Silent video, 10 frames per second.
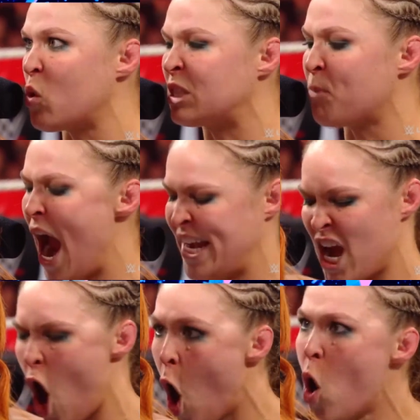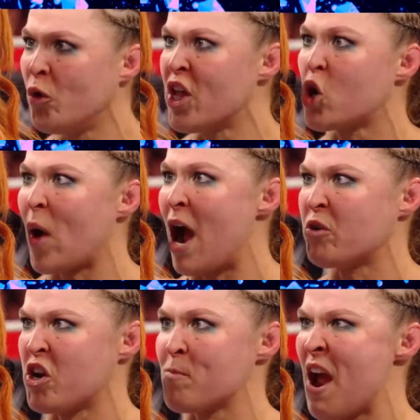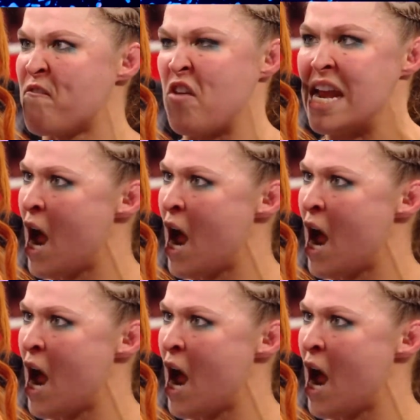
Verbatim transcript: Holm that she quit fighting for an entire